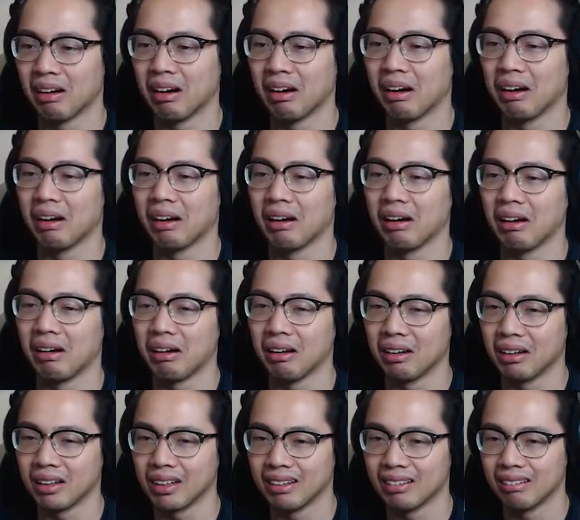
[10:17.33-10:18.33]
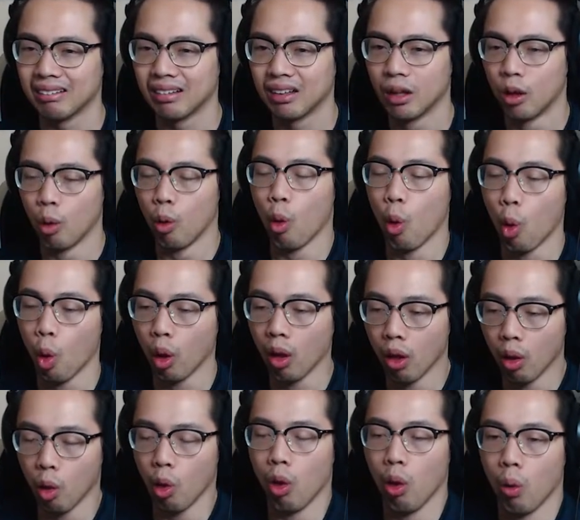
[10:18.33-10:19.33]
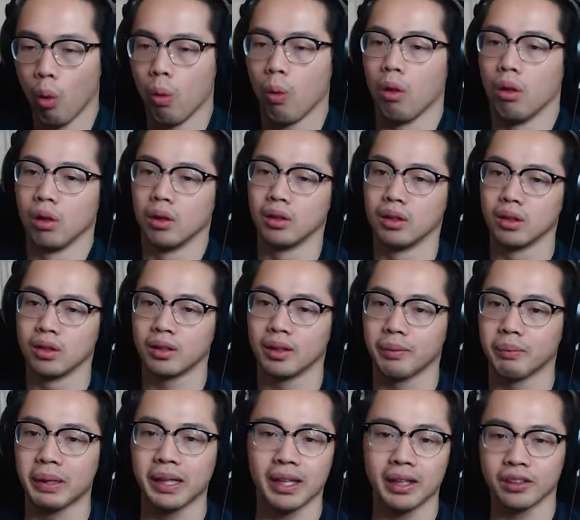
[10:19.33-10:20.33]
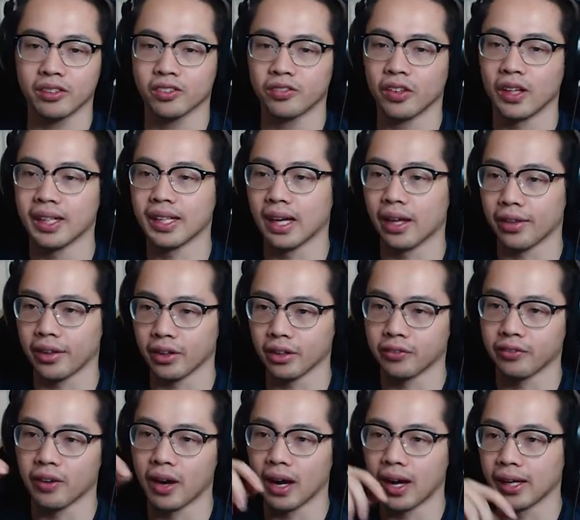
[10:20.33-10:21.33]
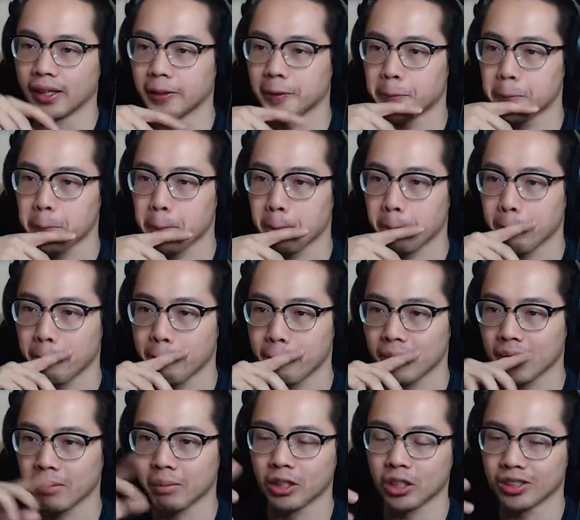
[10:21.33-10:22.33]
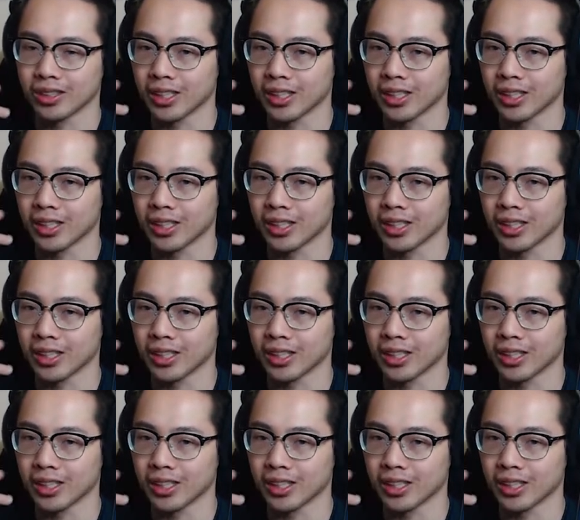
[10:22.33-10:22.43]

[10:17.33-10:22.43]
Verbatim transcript: oh. Ooh, ooh. But it's funny how they're fine. But